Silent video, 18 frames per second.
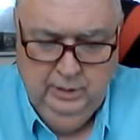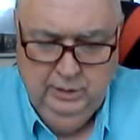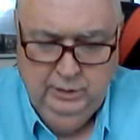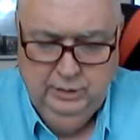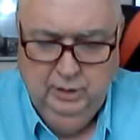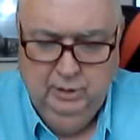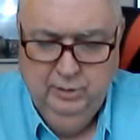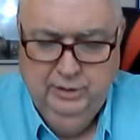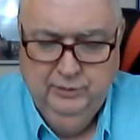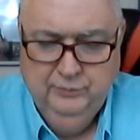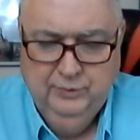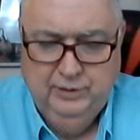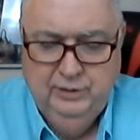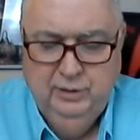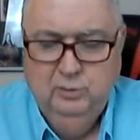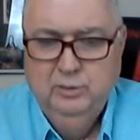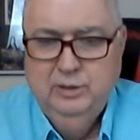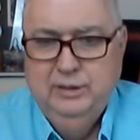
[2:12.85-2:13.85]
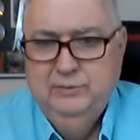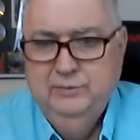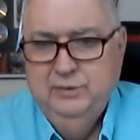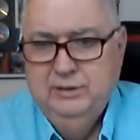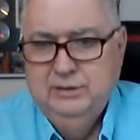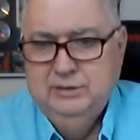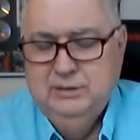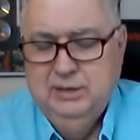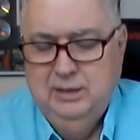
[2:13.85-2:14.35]
Y'all, if they don't get
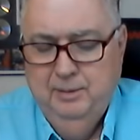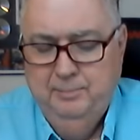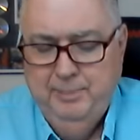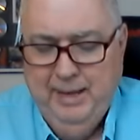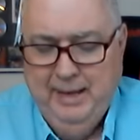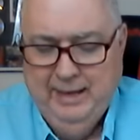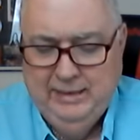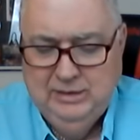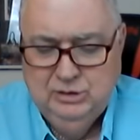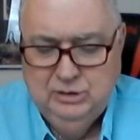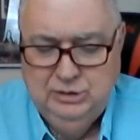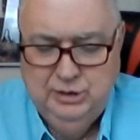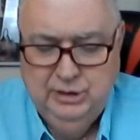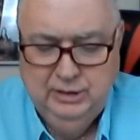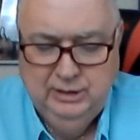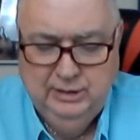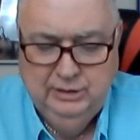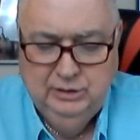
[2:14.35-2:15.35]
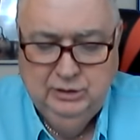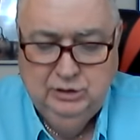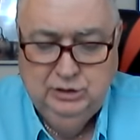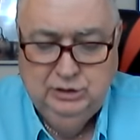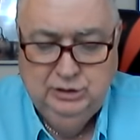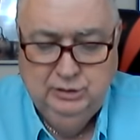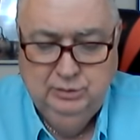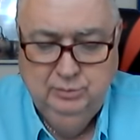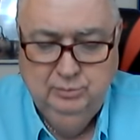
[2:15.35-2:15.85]
this uh, package done
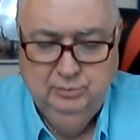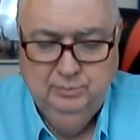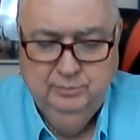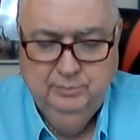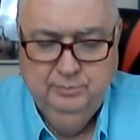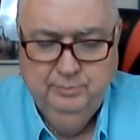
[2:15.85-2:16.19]
soon,